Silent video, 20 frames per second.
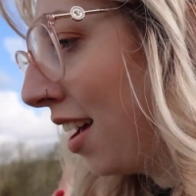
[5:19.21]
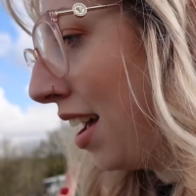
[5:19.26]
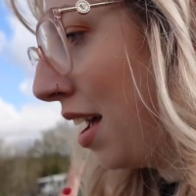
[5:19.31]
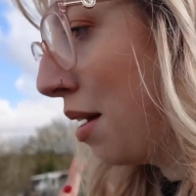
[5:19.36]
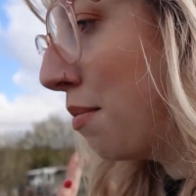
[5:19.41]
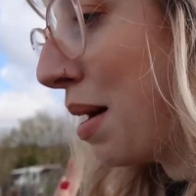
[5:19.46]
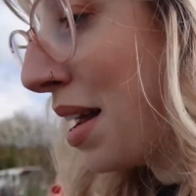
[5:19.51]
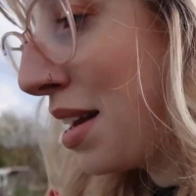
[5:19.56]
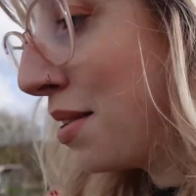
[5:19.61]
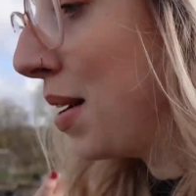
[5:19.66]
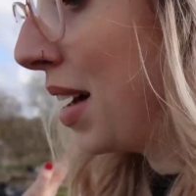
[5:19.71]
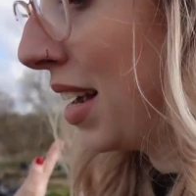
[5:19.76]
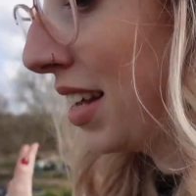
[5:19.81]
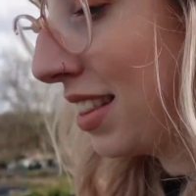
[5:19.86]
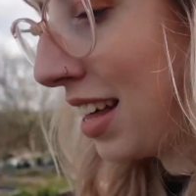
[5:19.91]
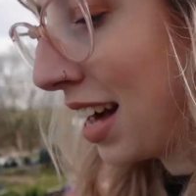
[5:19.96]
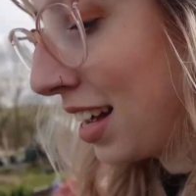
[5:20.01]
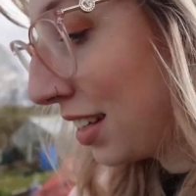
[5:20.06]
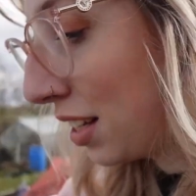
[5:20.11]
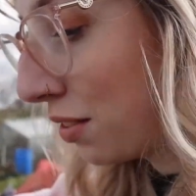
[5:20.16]
But anyway,
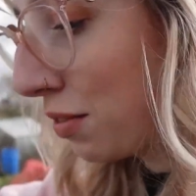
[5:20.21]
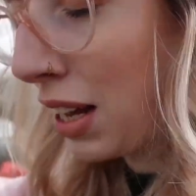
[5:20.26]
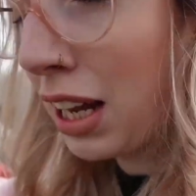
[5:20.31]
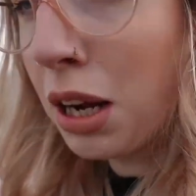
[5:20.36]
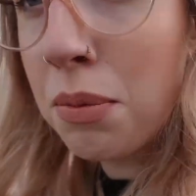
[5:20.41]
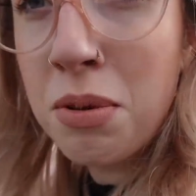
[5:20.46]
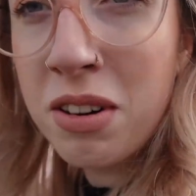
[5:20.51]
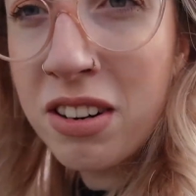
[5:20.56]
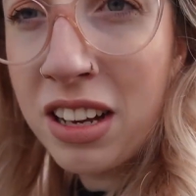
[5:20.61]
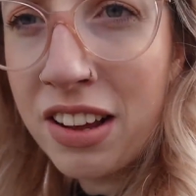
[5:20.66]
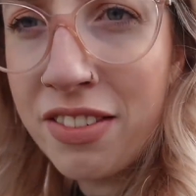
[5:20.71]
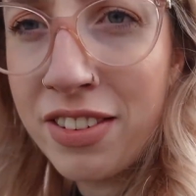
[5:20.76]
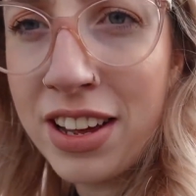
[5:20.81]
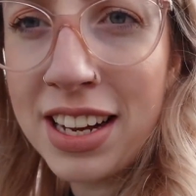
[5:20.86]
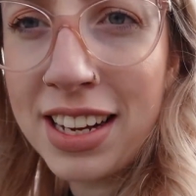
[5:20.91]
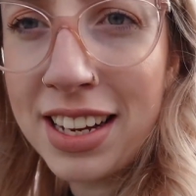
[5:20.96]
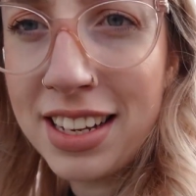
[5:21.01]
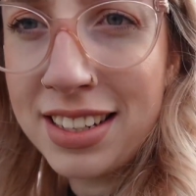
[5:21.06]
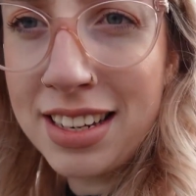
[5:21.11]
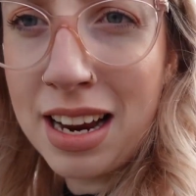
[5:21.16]
that's a really
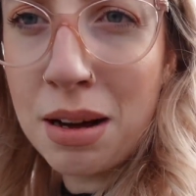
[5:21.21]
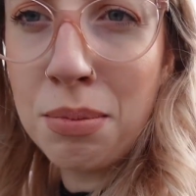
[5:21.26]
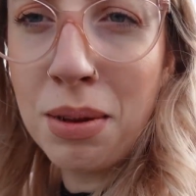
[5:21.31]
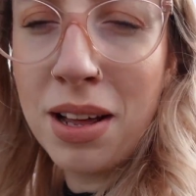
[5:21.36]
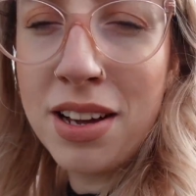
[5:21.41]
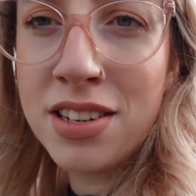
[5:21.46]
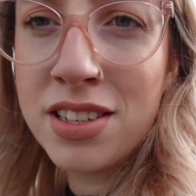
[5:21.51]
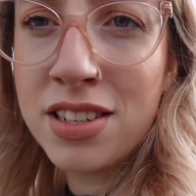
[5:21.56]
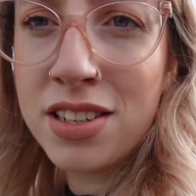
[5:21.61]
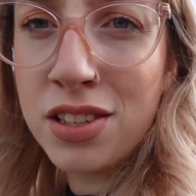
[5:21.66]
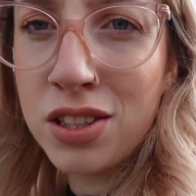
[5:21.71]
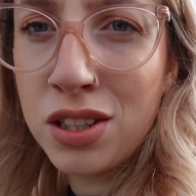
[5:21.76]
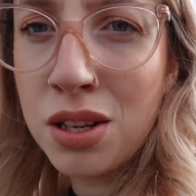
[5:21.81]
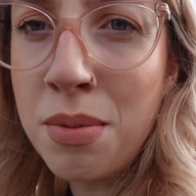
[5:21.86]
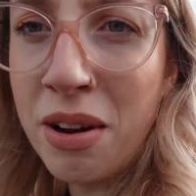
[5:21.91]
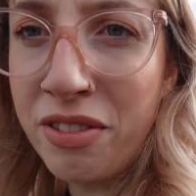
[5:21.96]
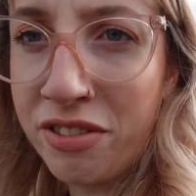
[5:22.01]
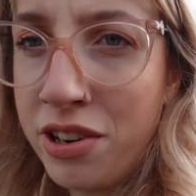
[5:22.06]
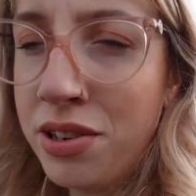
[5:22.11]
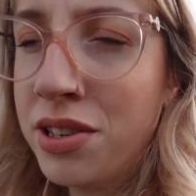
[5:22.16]
prolific established
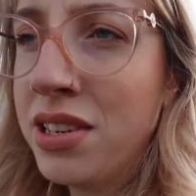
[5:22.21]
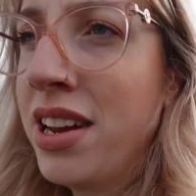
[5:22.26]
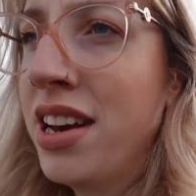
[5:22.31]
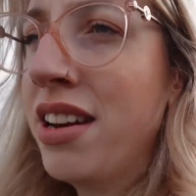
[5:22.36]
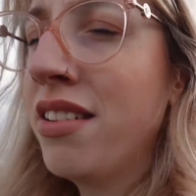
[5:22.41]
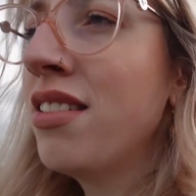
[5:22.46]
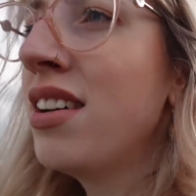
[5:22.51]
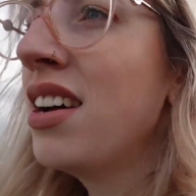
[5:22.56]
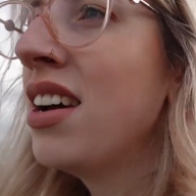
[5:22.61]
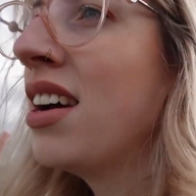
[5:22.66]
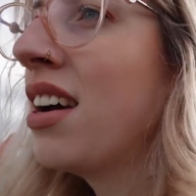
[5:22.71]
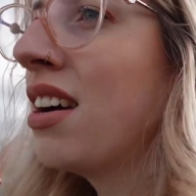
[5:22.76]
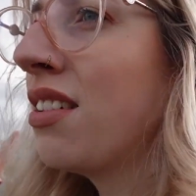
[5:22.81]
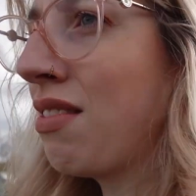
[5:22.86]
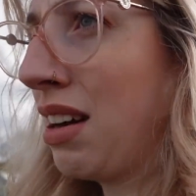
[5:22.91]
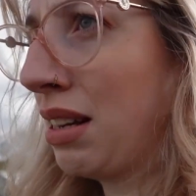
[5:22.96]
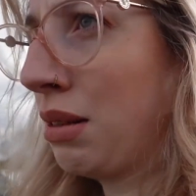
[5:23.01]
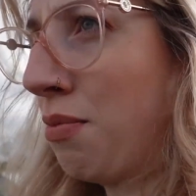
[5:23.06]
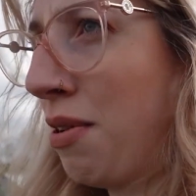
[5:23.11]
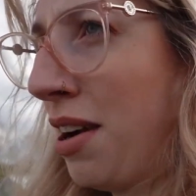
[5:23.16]
summer fruiting
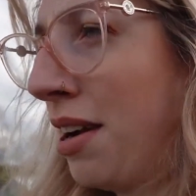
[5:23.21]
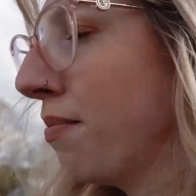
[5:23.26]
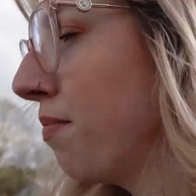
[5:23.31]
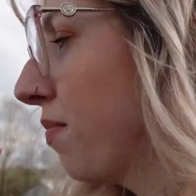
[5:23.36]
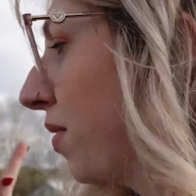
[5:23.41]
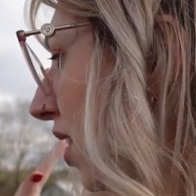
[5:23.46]
raspberry.